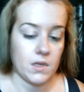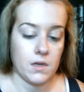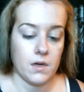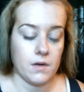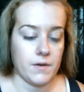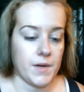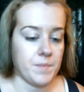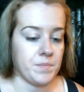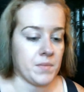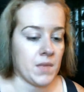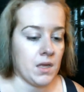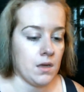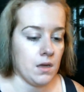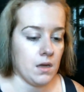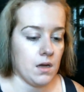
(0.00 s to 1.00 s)
Alright.
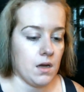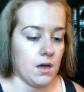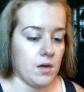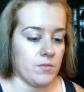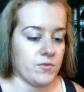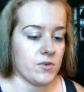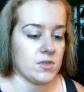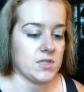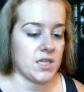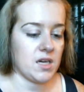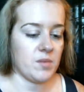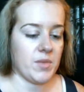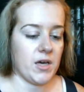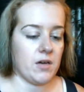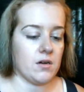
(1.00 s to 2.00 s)
For
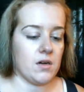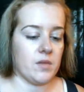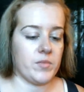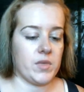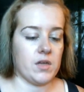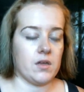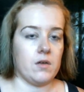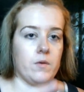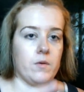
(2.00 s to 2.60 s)
setting powder, I'm going to go